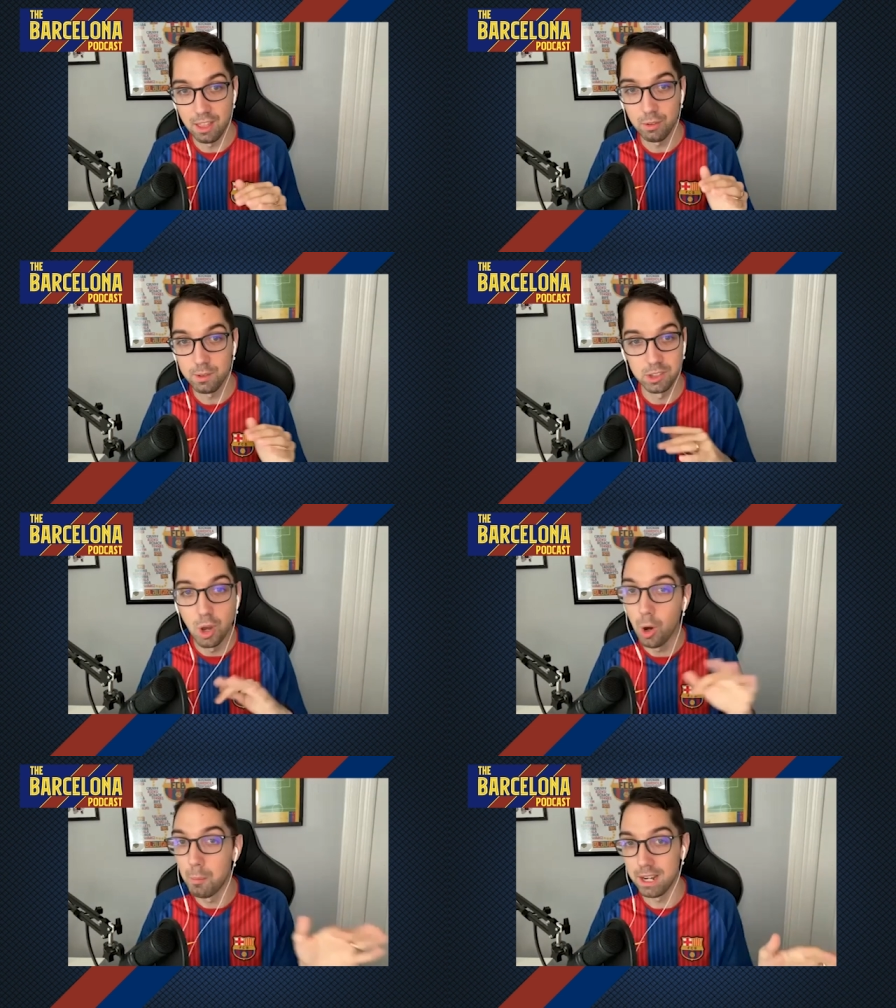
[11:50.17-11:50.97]
there is
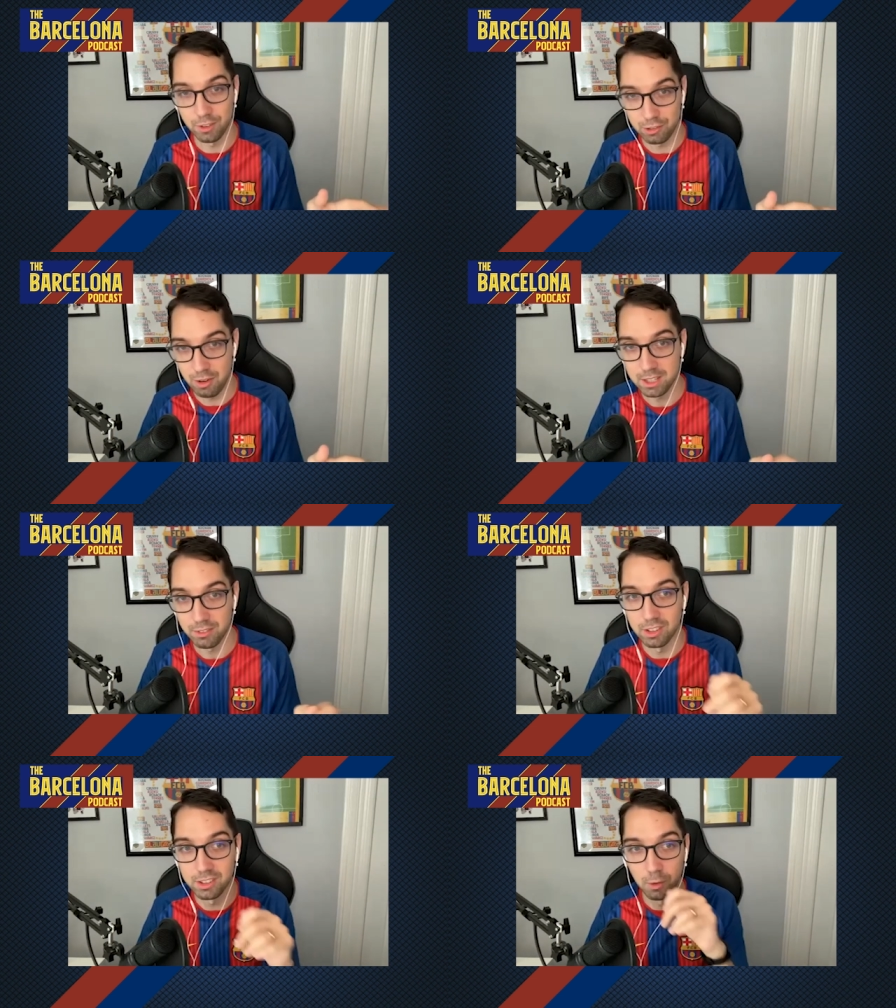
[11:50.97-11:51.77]
no money for
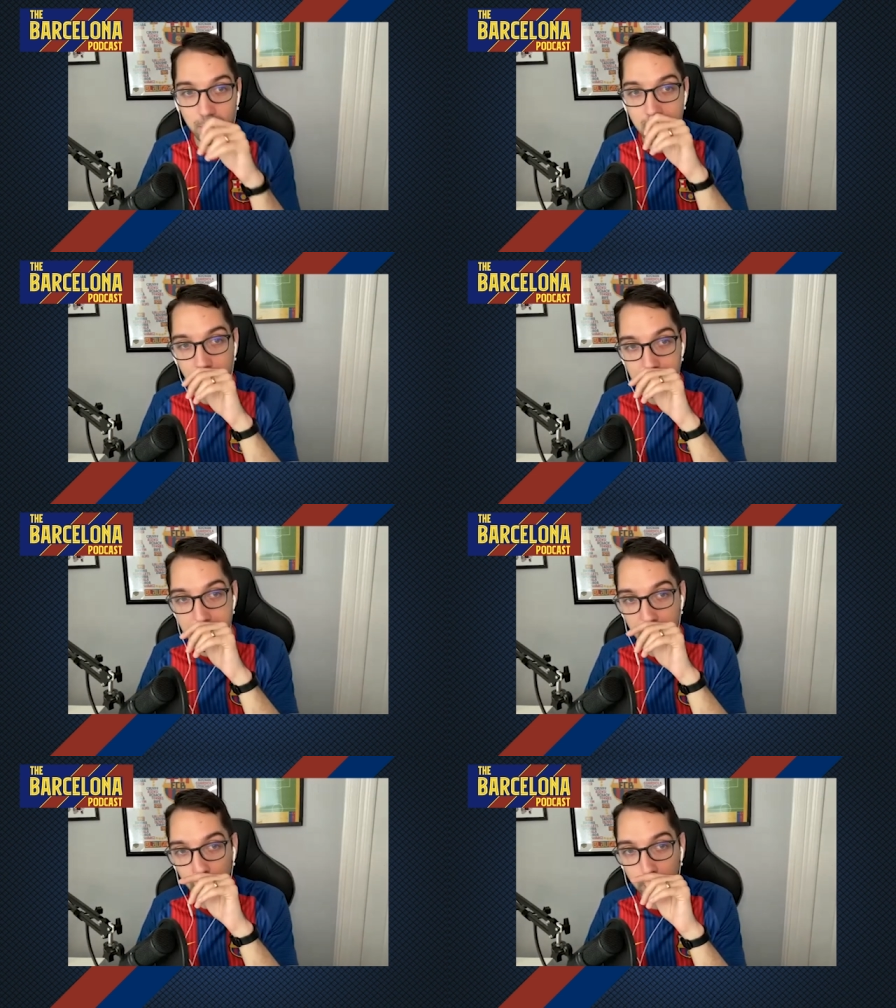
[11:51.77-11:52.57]
transfers. So for
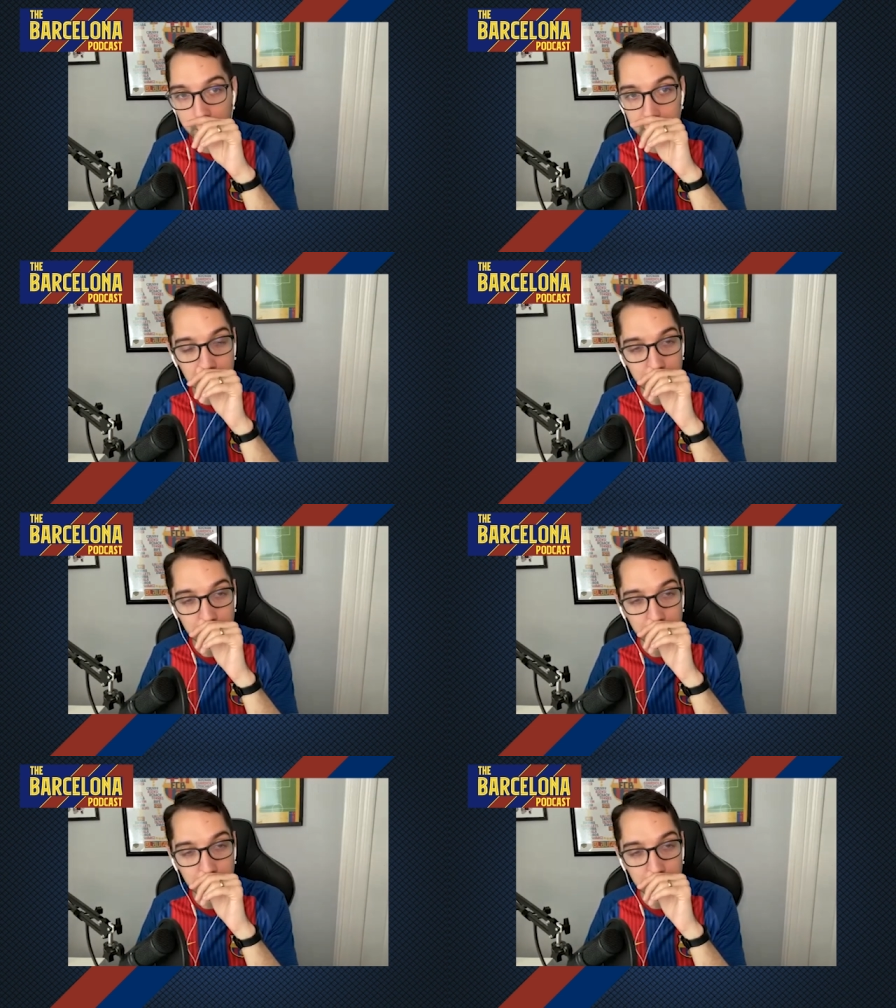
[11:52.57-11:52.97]
better or worse,